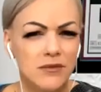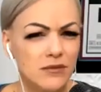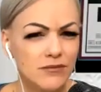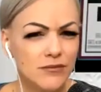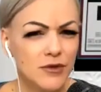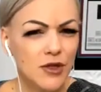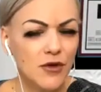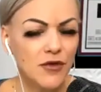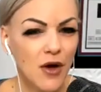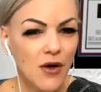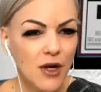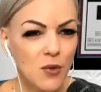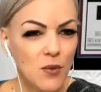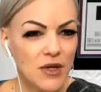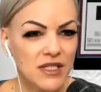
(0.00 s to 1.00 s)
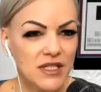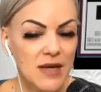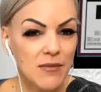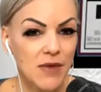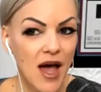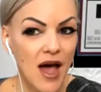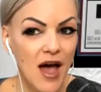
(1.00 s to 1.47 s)
So if y'all can win Team
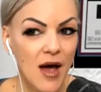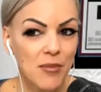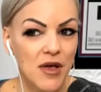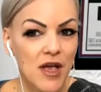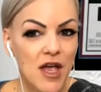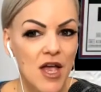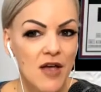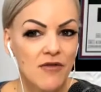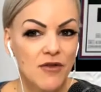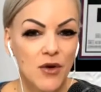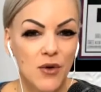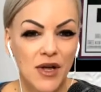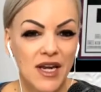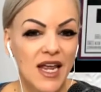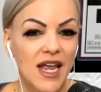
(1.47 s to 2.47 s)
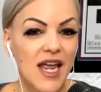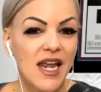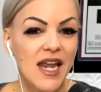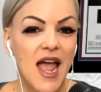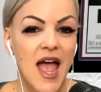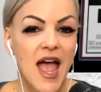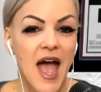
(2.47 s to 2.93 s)
Cup, you can hit
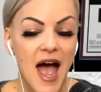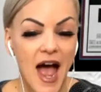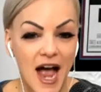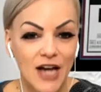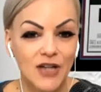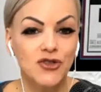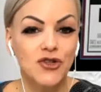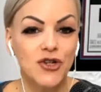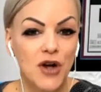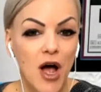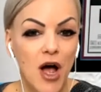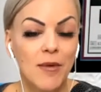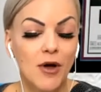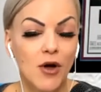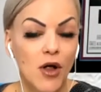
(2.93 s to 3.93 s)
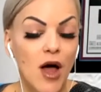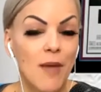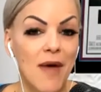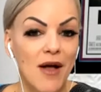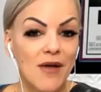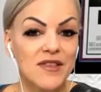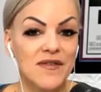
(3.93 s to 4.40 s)
astronomical
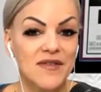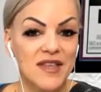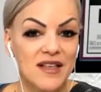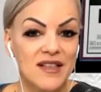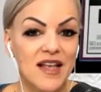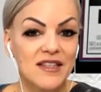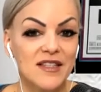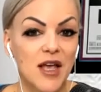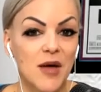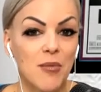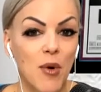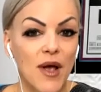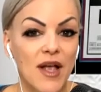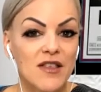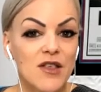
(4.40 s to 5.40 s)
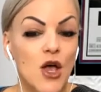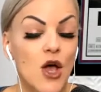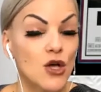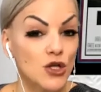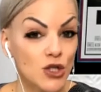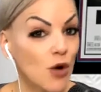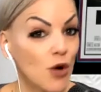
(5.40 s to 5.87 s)
amounts of Success Club points,
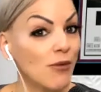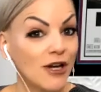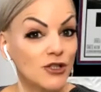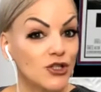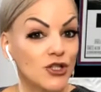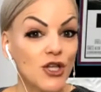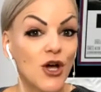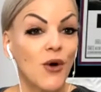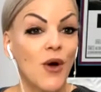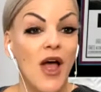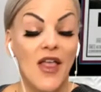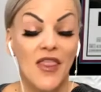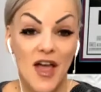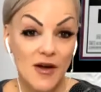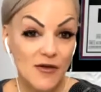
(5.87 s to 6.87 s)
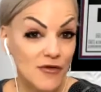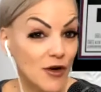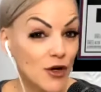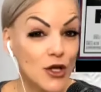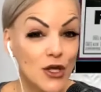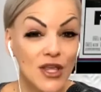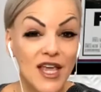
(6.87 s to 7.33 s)
so much so that for
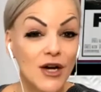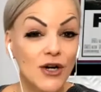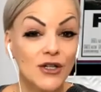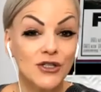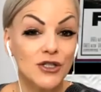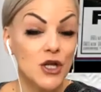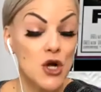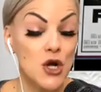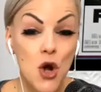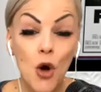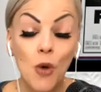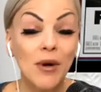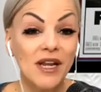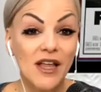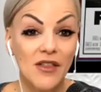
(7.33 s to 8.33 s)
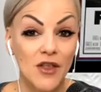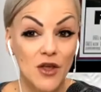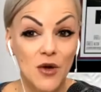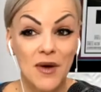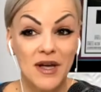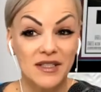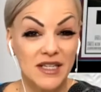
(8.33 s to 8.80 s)
years, nobody in the
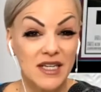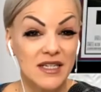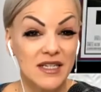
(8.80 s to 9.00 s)
US can